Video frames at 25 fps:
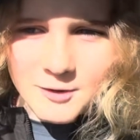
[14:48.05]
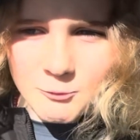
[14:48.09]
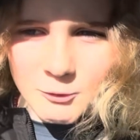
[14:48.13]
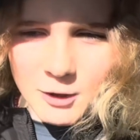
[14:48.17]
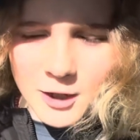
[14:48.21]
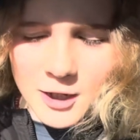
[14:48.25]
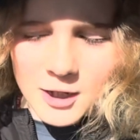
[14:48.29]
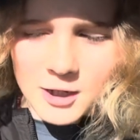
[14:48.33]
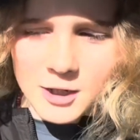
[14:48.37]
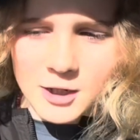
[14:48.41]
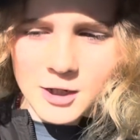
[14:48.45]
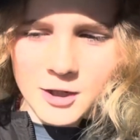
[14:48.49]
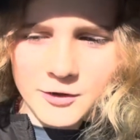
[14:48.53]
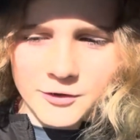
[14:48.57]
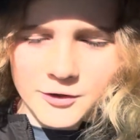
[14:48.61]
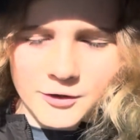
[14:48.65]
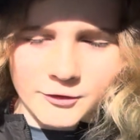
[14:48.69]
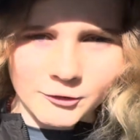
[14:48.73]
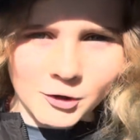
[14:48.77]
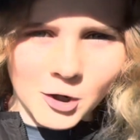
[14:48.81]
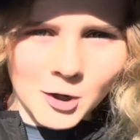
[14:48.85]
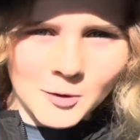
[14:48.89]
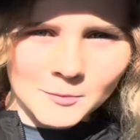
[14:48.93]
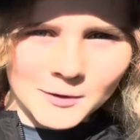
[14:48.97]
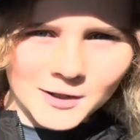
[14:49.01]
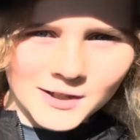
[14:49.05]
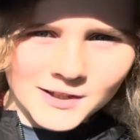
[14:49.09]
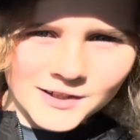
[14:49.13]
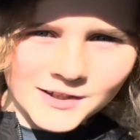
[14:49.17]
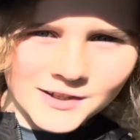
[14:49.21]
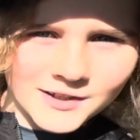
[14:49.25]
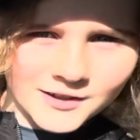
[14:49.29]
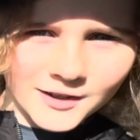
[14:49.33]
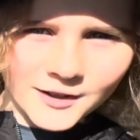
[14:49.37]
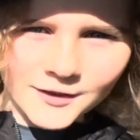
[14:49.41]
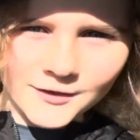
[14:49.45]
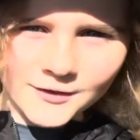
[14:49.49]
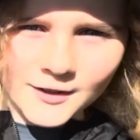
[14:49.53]
where the Romans
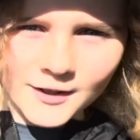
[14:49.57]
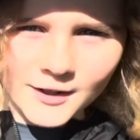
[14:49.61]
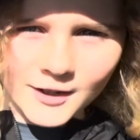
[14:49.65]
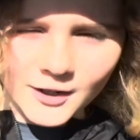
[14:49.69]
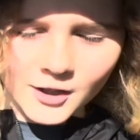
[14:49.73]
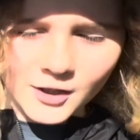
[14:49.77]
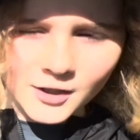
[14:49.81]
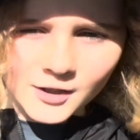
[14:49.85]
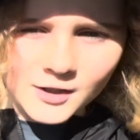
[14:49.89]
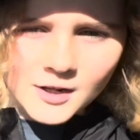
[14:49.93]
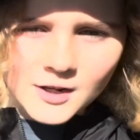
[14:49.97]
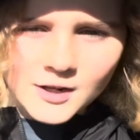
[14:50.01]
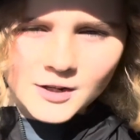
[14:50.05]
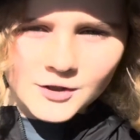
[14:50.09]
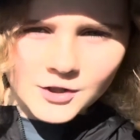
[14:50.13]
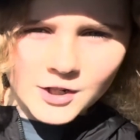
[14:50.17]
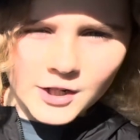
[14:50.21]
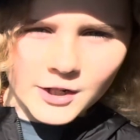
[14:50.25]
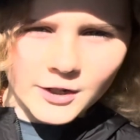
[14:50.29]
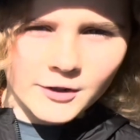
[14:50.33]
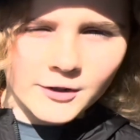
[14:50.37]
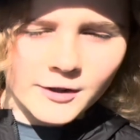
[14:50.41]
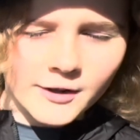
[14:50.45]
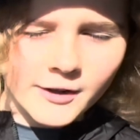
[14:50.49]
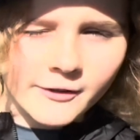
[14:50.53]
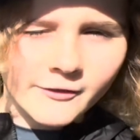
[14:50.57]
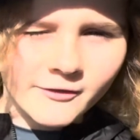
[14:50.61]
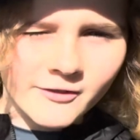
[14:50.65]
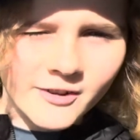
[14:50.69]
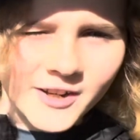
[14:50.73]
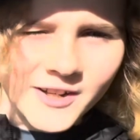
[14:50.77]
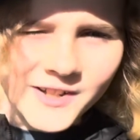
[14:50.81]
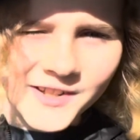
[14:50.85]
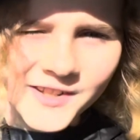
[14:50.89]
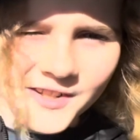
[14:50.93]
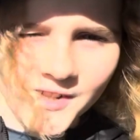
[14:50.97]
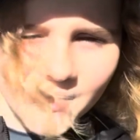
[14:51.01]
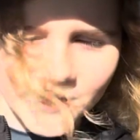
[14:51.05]
did their chariot
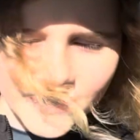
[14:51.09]
races.